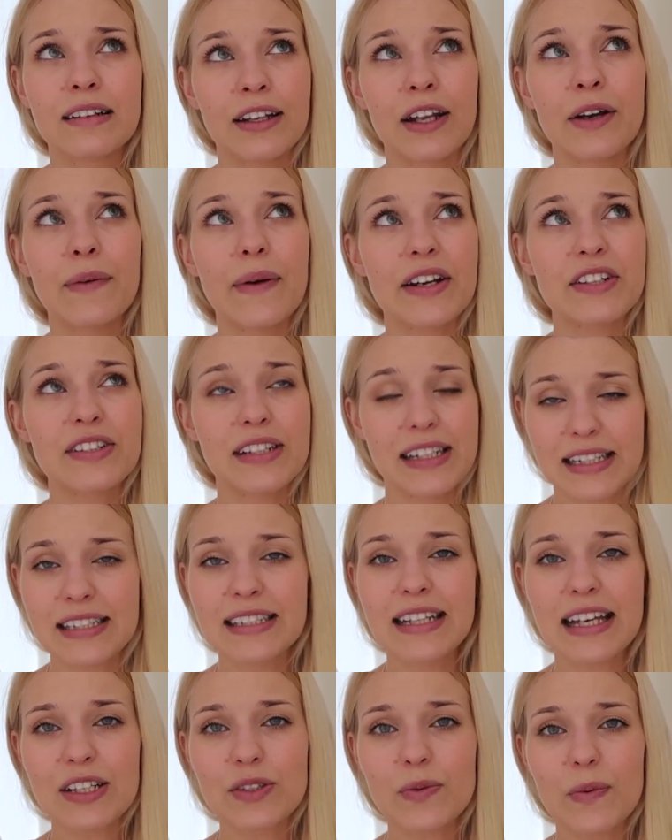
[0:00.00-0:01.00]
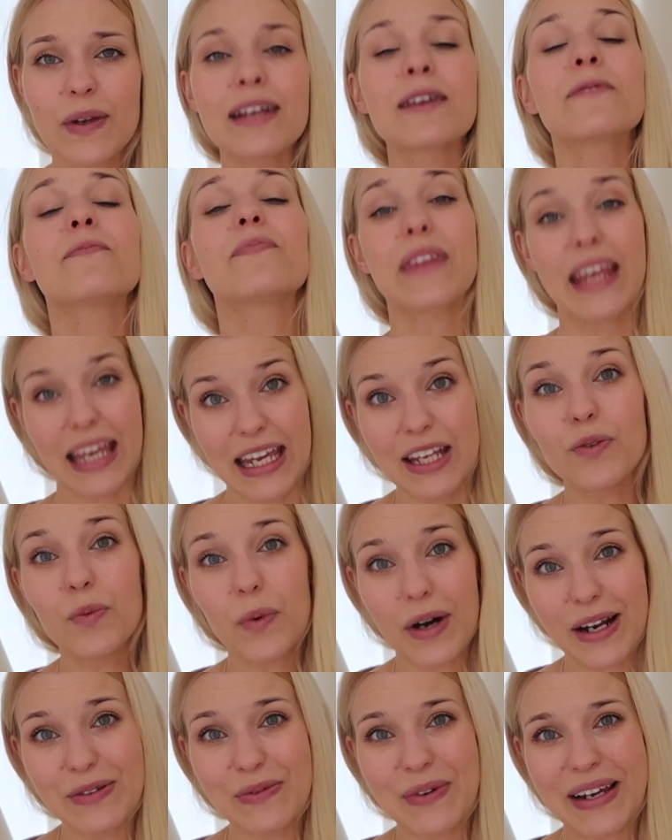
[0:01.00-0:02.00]
No, actually, it's next week. In
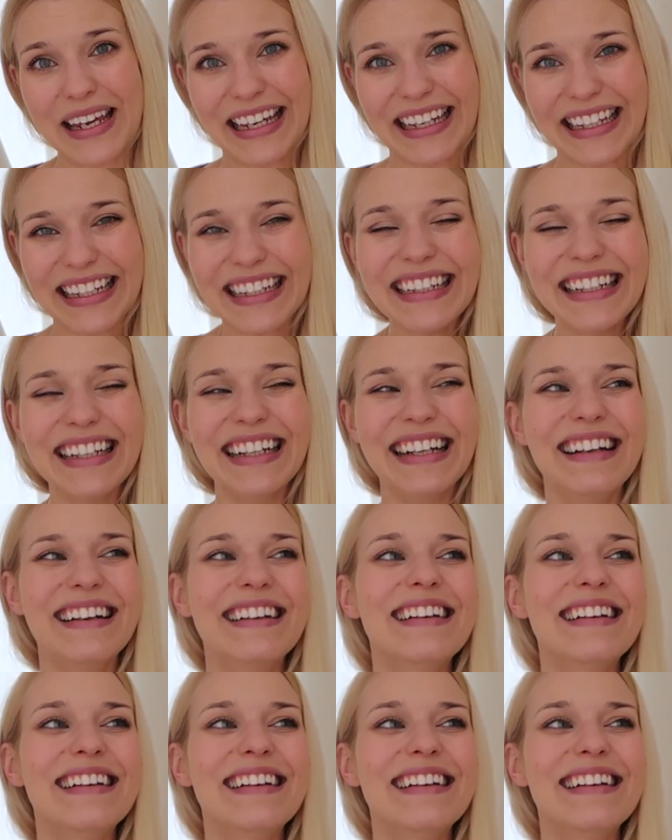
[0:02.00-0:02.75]
1 week.